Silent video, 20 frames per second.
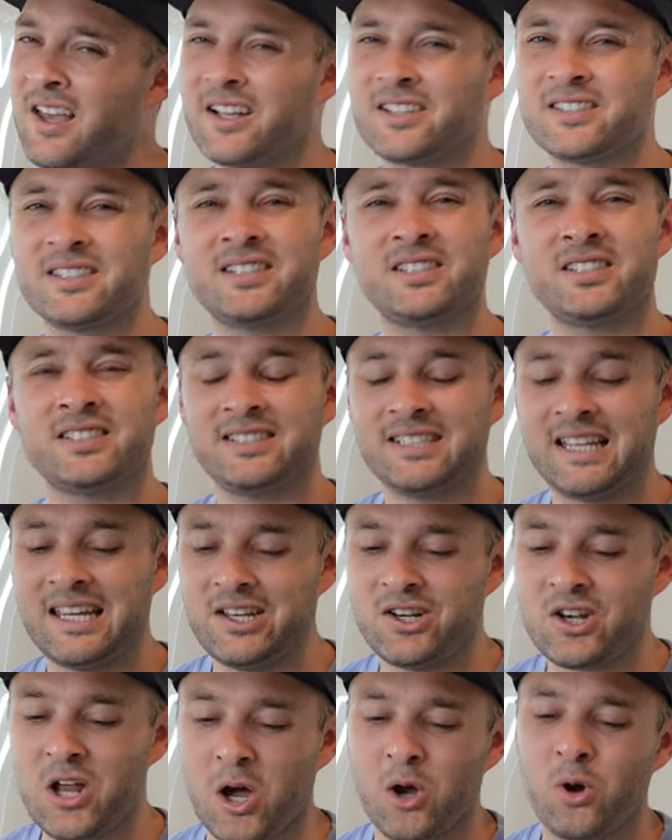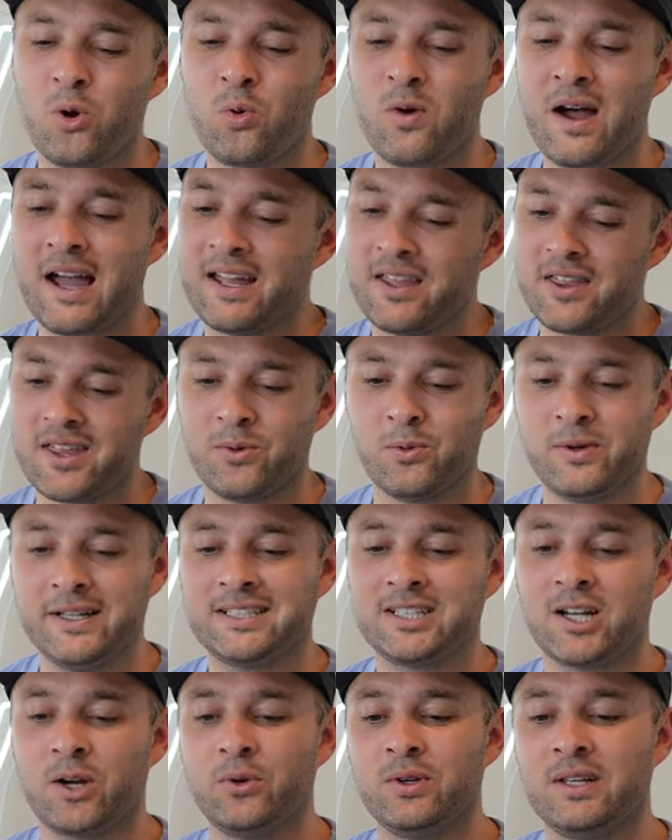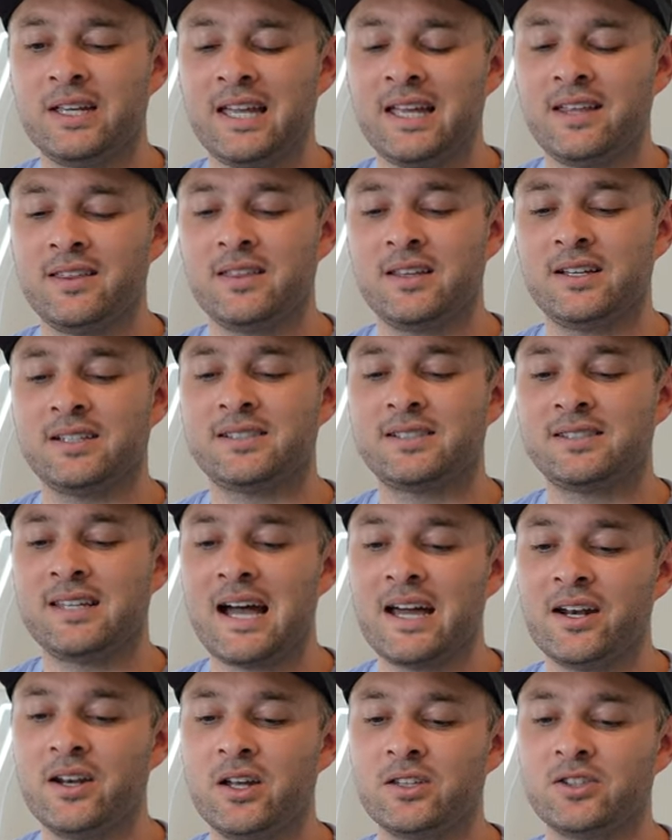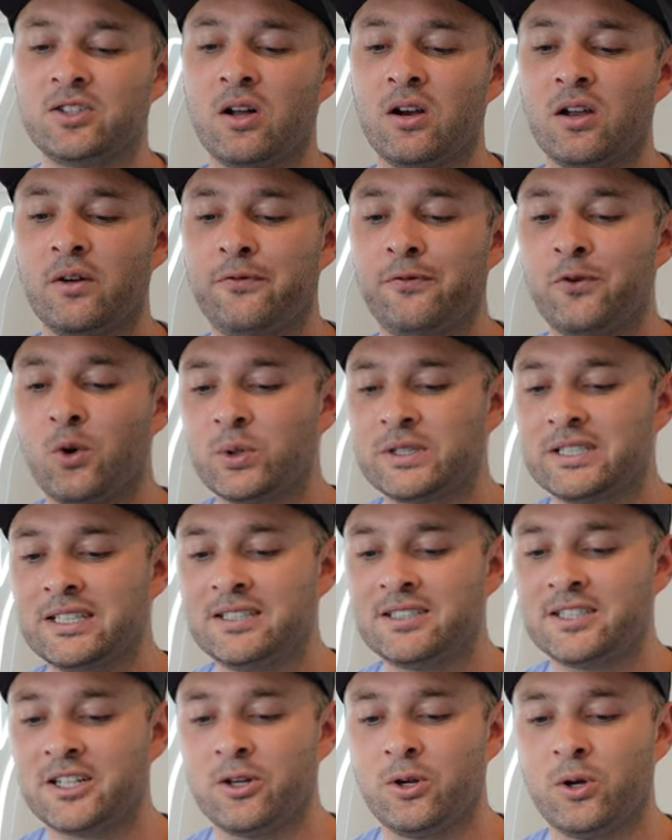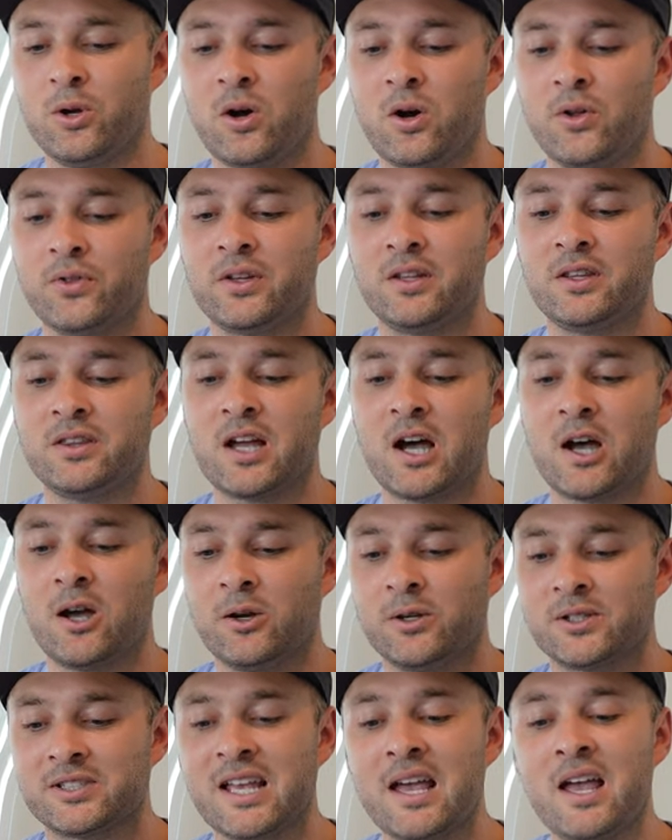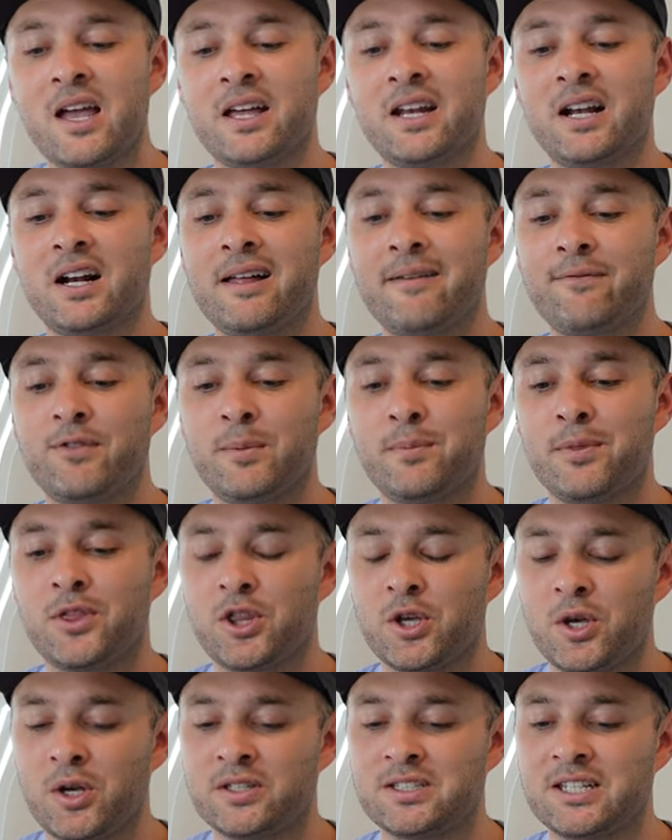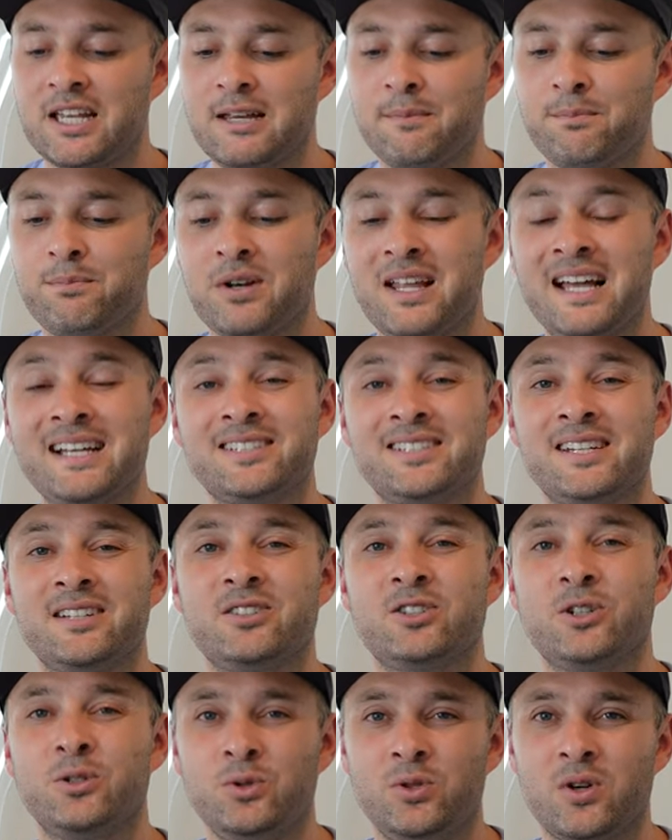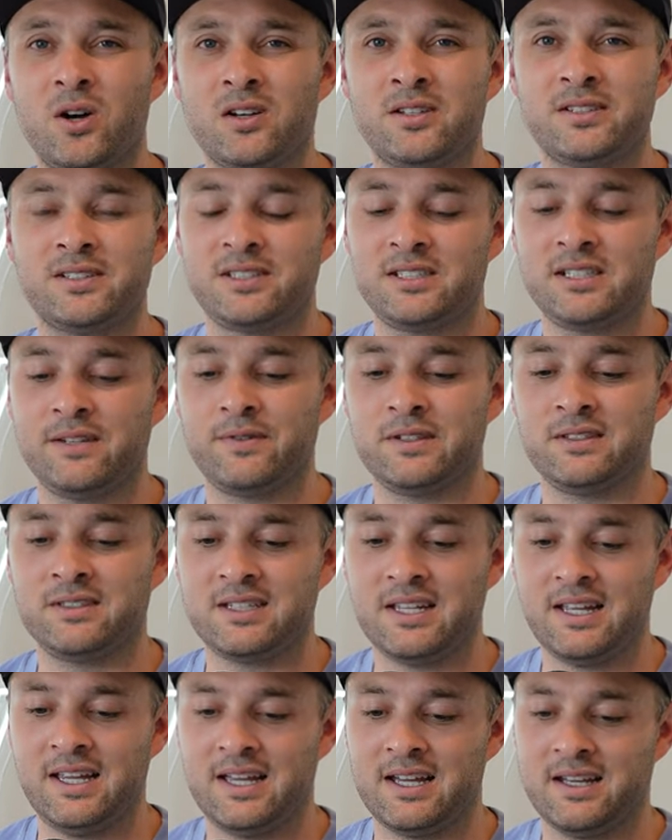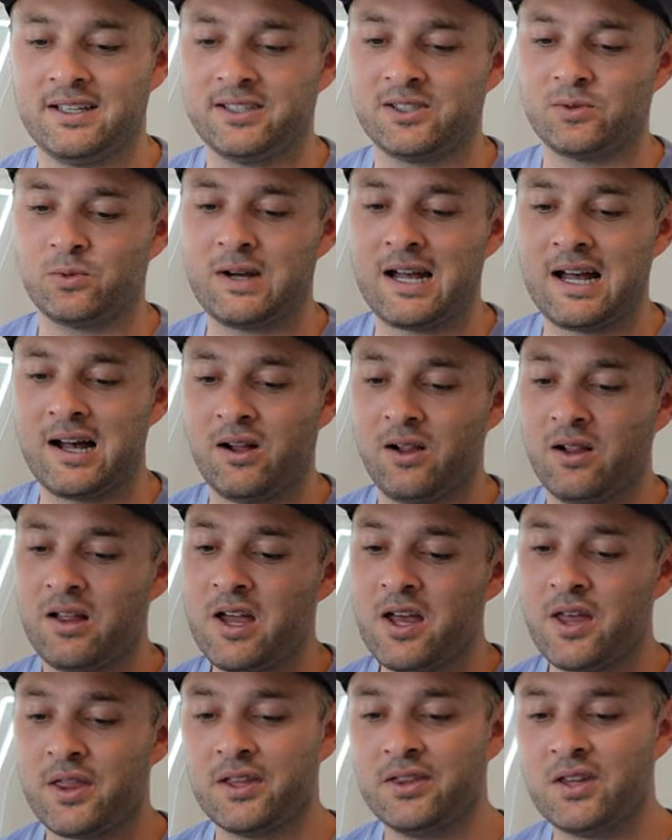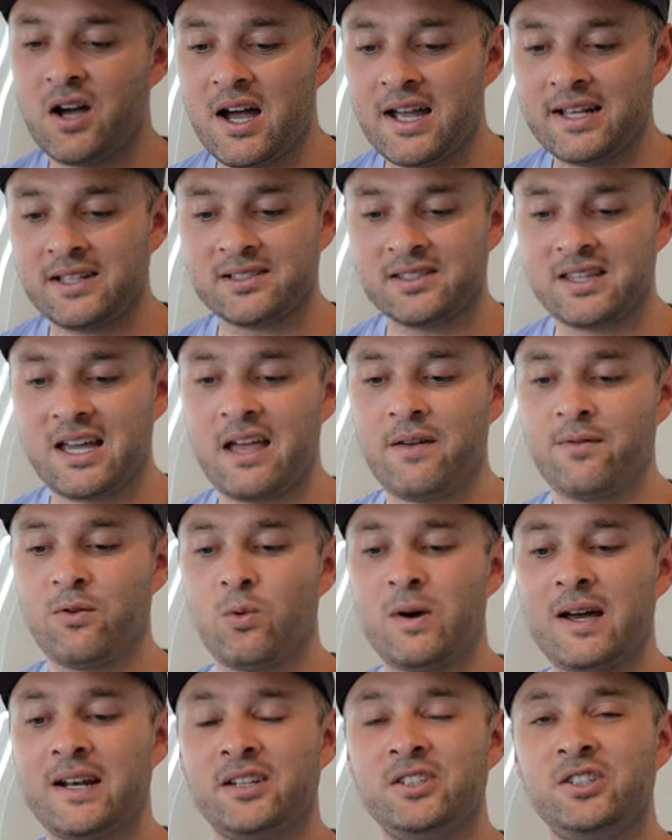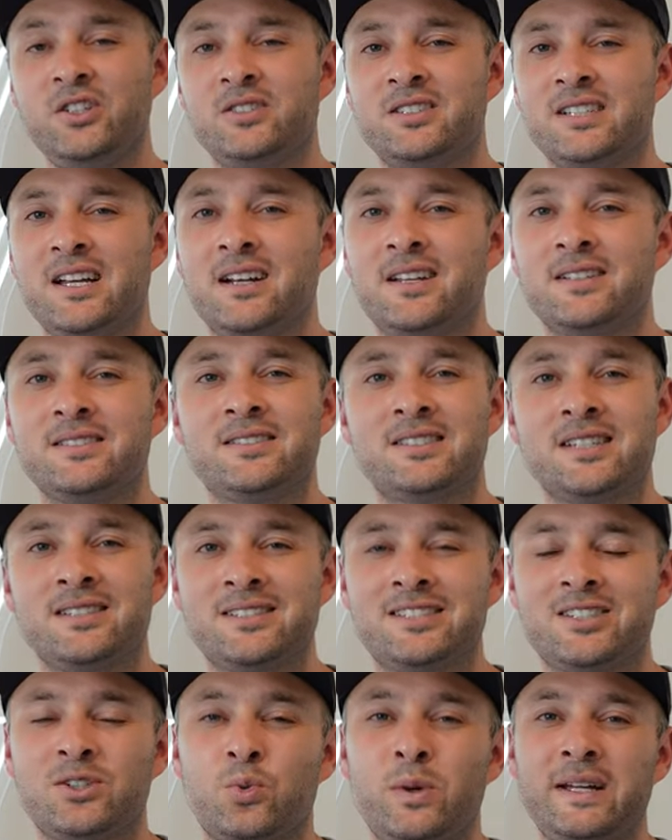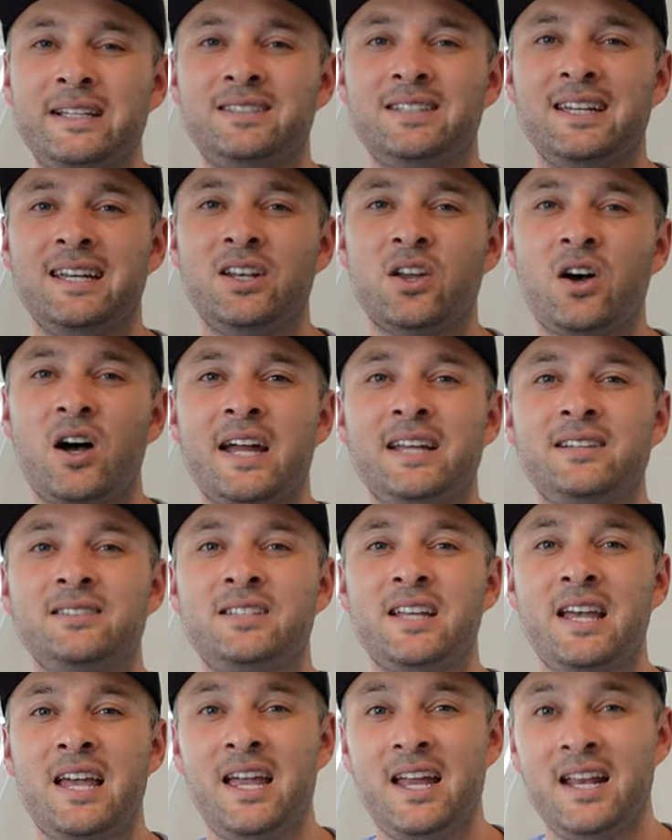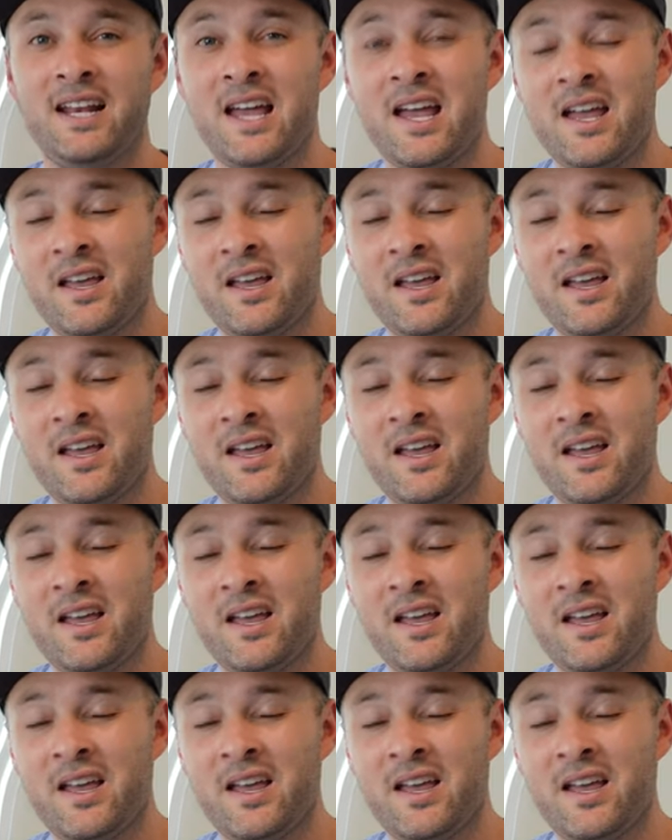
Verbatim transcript: because I just see no way that we don't get this done. $1.42 on the nose, and I love them 13 plus at $2.70 as well. The Knights, they haven't won in New Zealand since 2019.